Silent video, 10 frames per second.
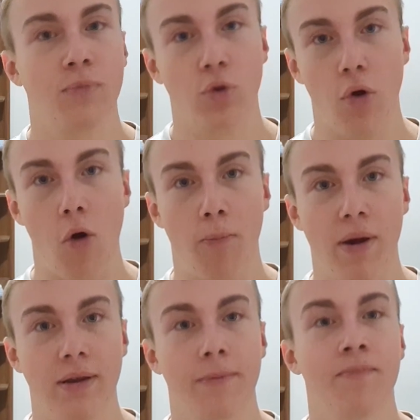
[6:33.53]
to
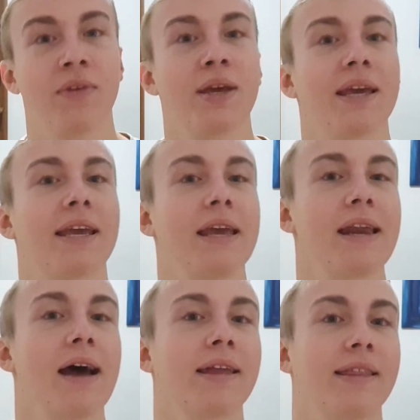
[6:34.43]
open,
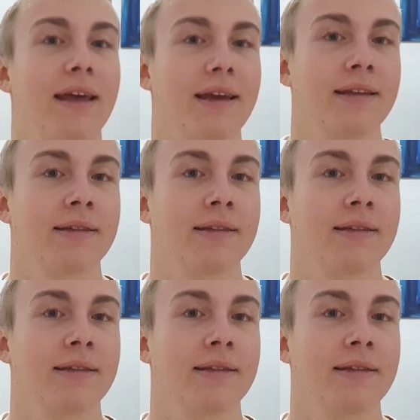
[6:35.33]
hiraite.